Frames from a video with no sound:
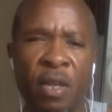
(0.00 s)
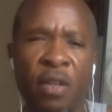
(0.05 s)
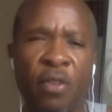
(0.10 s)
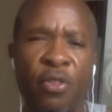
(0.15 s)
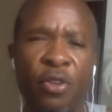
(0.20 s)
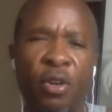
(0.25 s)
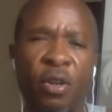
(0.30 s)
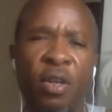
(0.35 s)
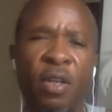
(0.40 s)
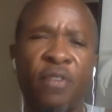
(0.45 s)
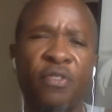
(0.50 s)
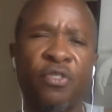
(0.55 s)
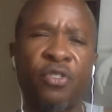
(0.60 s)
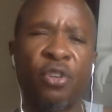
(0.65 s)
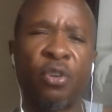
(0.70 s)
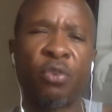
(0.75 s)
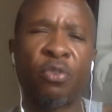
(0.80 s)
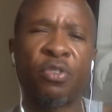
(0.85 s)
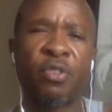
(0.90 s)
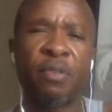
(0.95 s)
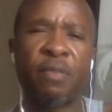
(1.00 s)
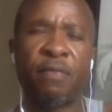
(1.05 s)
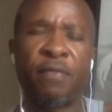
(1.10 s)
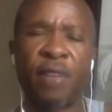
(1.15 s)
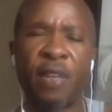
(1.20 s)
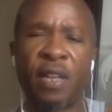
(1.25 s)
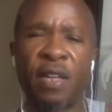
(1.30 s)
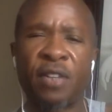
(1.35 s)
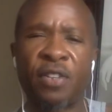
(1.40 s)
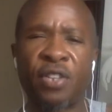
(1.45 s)
There is no
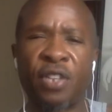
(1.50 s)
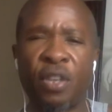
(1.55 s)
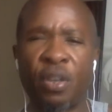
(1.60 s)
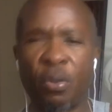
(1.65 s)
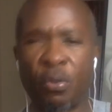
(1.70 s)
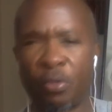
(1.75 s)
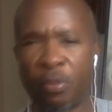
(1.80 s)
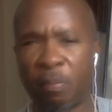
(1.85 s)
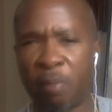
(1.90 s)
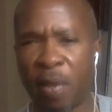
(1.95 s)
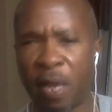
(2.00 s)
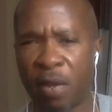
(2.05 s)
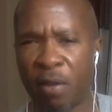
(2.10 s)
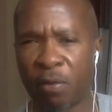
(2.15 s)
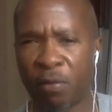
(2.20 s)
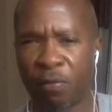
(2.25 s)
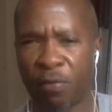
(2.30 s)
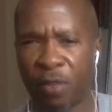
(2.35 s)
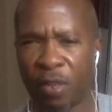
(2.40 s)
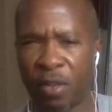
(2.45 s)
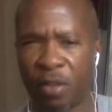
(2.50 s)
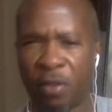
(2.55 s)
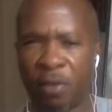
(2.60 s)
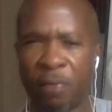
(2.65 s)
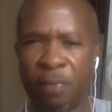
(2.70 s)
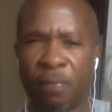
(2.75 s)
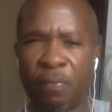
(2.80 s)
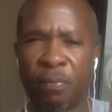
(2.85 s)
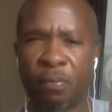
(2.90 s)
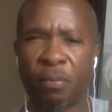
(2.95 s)
civility on the battlefield.
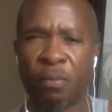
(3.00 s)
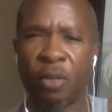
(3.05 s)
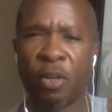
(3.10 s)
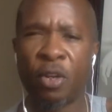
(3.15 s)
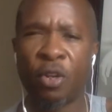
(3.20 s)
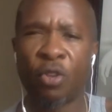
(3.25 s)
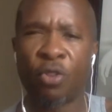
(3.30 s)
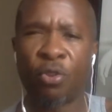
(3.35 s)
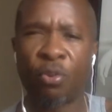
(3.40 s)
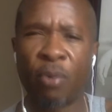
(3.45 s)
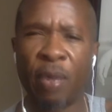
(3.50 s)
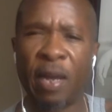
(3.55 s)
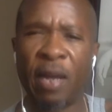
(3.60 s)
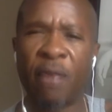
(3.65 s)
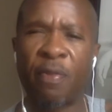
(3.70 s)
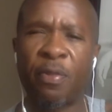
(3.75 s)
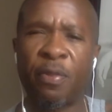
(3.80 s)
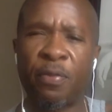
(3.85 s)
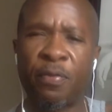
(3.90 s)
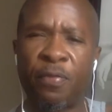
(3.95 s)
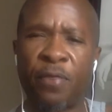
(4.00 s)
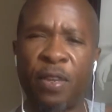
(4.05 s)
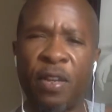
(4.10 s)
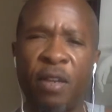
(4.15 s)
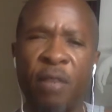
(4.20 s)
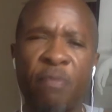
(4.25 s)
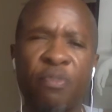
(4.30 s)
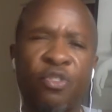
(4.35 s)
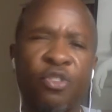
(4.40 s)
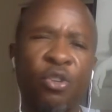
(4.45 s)
Throughout the
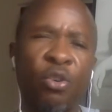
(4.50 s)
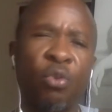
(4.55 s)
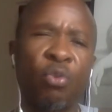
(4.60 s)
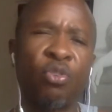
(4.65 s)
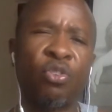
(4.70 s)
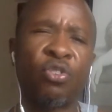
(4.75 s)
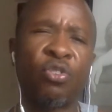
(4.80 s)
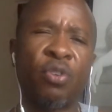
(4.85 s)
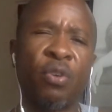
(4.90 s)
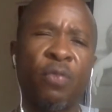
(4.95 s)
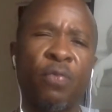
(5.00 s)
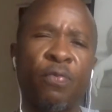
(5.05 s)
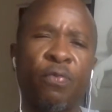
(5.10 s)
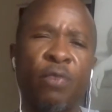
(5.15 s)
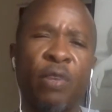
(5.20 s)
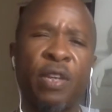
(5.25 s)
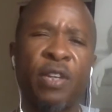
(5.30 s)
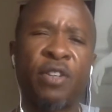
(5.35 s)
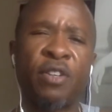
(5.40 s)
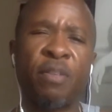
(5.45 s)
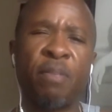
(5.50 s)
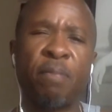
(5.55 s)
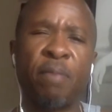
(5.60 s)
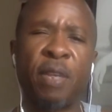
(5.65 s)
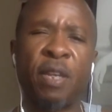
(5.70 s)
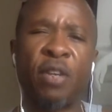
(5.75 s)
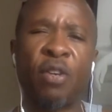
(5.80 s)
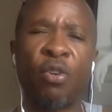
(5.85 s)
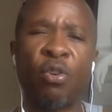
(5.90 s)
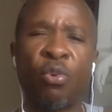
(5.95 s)
film, soldiers are free to
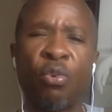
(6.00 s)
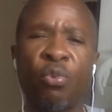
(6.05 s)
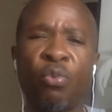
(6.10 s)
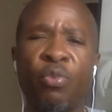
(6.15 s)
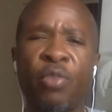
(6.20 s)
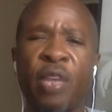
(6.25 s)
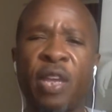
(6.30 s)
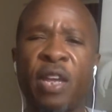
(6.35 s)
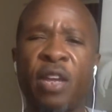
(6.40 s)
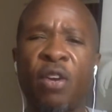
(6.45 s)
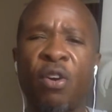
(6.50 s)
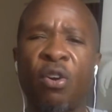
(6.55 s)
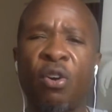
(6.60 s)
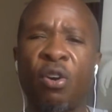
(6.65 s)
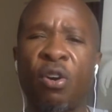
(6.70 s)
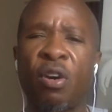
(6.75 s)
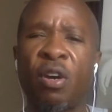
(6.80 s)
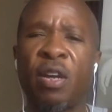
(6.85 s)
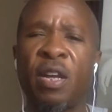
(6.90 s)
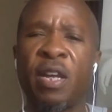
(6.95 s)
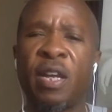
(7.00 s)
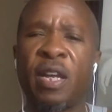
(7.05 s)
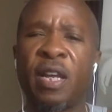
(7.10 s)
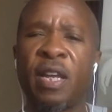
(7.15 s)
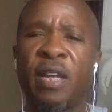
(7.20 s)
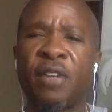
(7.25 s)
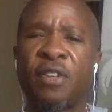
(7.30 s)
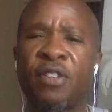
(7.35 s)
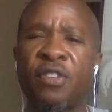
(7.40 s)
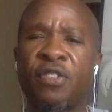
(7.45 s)
be who they are
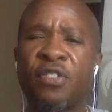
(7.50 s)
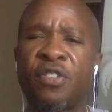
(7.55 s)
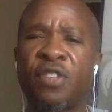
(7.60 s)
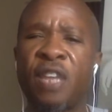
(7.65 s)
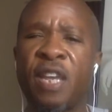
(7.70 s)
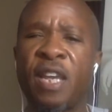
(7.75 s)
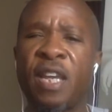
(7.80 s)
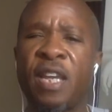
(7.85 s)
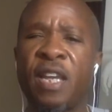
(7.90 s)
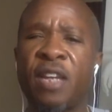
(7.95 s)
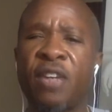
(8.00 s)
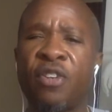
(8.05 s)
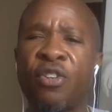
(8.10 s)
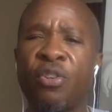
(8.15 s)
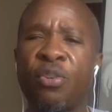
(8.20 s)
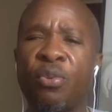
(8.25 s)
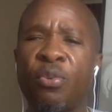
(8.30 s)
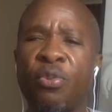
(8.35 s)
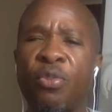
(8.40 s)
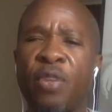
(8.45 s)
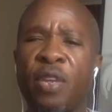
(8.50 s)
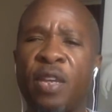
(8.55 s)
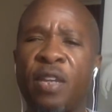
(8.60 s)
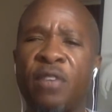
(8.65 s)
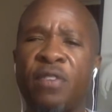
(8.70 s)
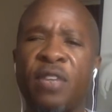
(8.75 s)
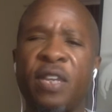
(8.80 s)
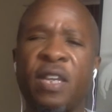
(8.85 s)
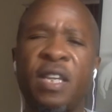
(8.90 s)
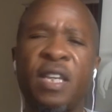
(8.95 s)
and to say and do
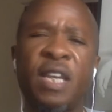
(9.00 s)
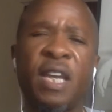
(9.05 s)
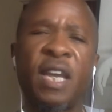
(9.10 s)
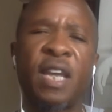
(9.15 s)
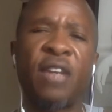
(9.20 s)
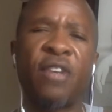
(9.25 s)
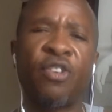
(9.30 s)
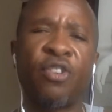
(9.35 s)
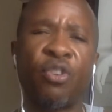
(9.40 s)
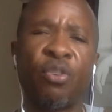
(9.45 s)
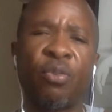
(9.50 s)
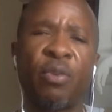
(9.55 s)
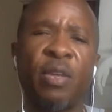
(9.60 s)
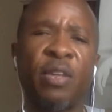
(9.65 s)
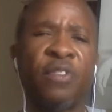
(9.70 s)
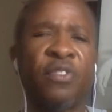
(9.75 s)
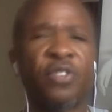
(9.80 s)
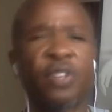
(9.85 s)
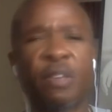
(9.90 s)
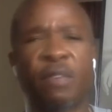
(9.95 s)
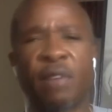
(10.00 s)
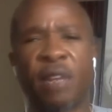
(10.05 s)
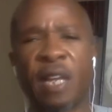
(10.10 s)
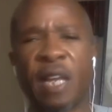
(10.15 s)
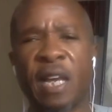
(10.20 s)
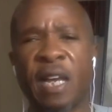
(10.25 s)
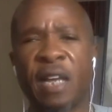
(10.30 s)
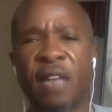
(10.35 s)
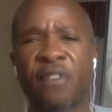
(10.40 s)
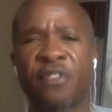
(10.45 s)
things they can't do in
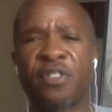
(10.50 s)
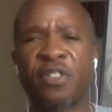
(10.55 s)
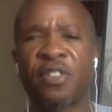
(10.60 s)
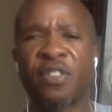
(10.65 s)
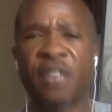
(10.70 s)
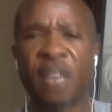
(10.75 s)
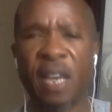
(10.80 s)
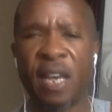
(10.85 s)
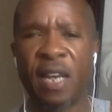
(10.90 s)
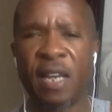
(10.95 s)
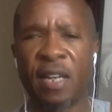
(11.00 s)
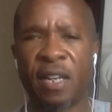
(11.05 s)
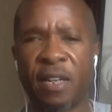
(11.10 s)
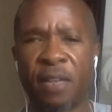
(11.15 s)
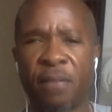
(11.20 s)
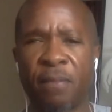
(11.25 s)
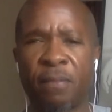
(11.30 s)
civilized society.